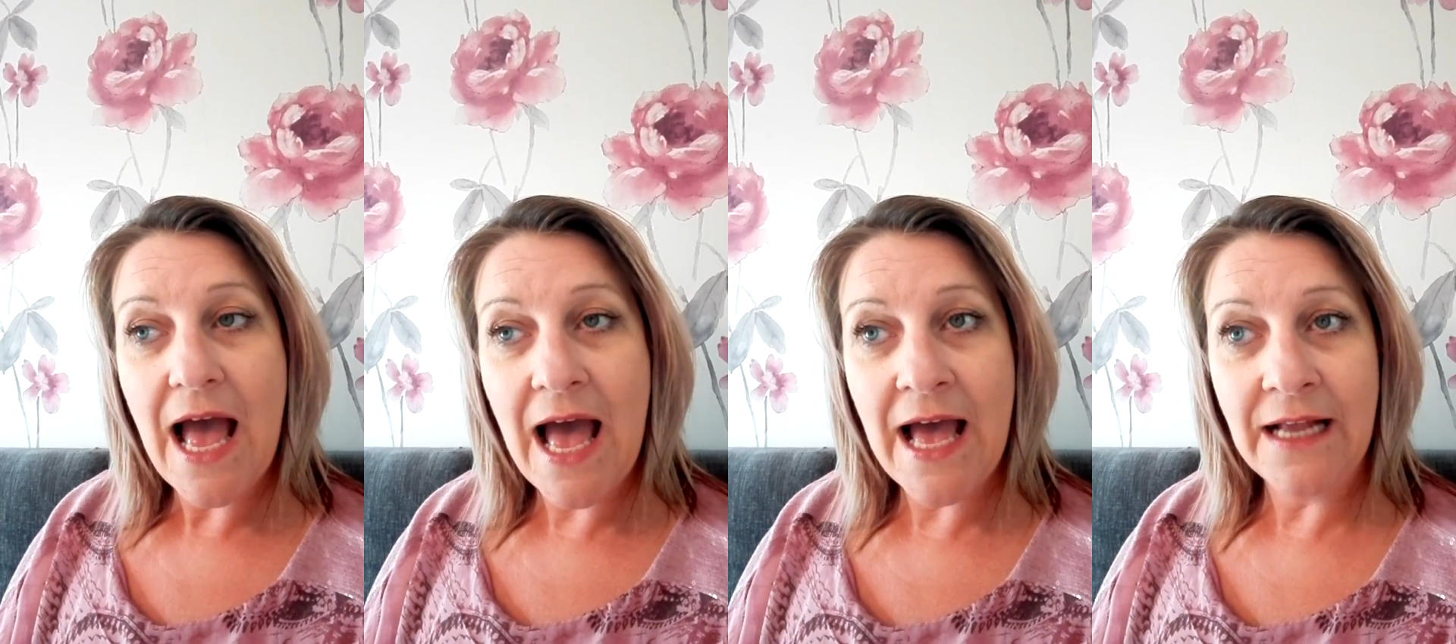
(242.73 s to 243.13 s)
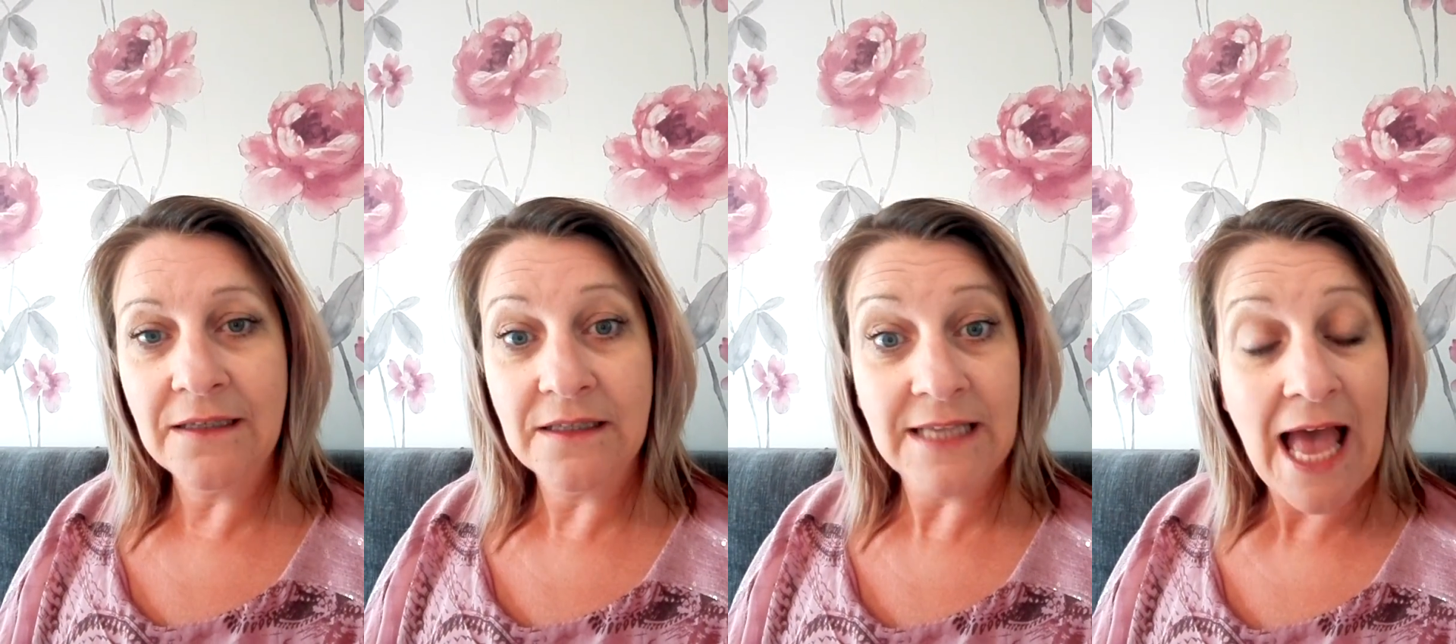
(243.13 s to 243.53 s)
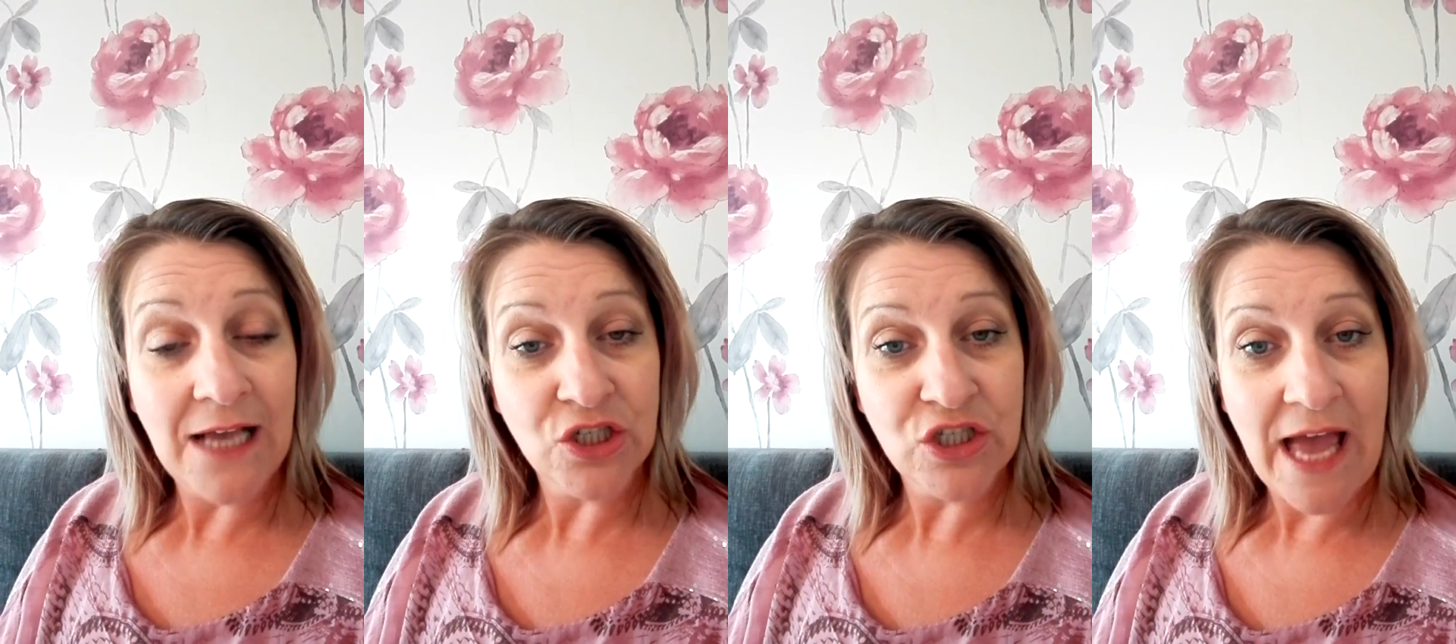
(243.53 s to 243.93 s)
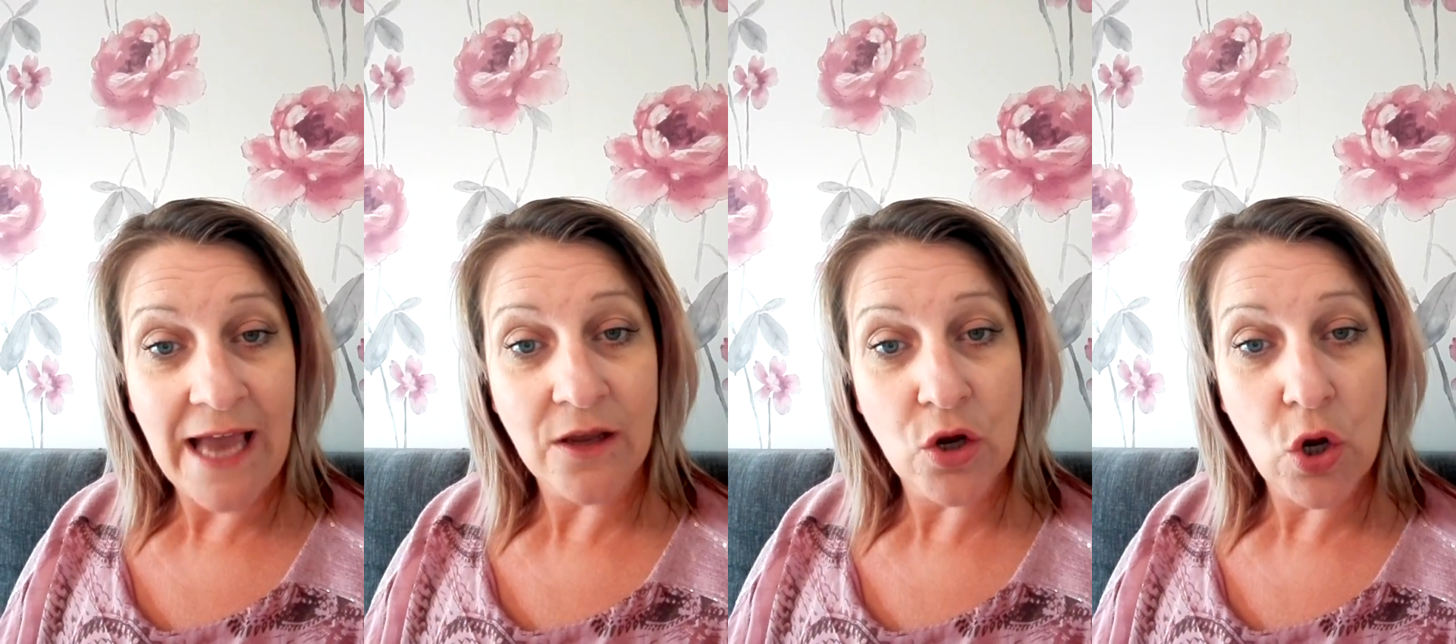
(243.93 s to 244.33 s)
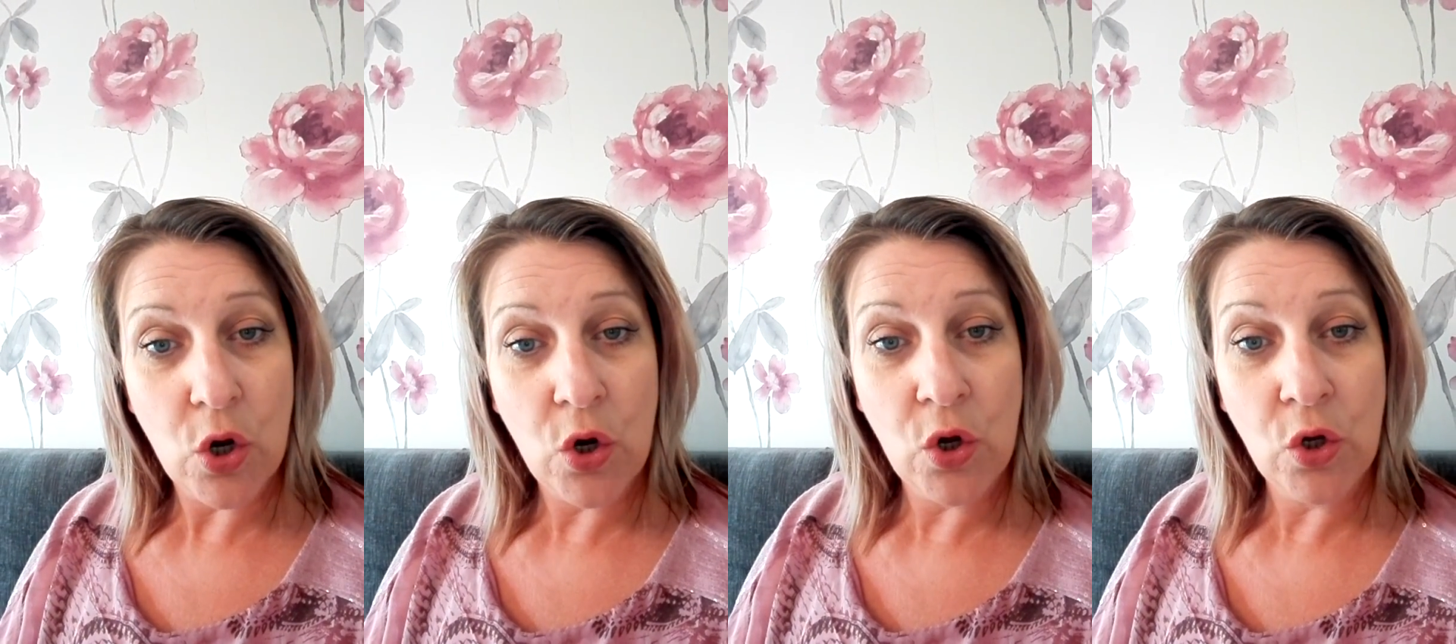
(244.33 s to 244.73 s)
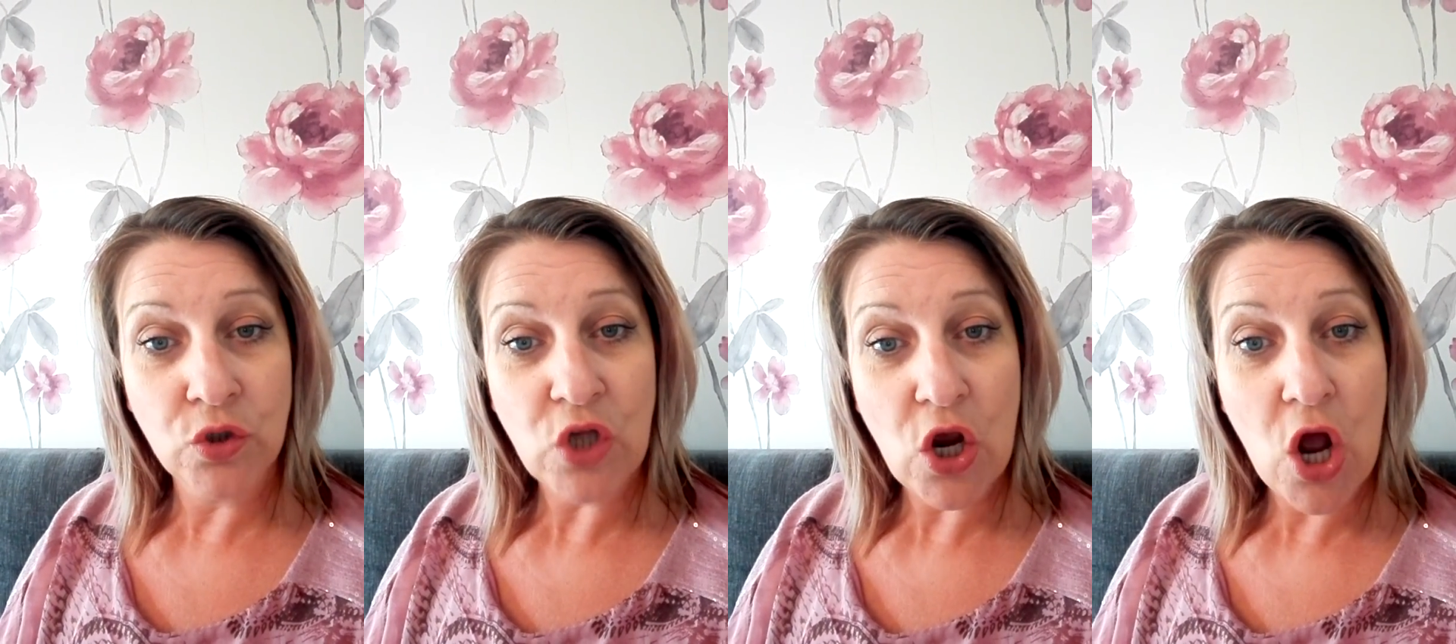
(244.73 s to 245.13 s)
and there's a hashtag called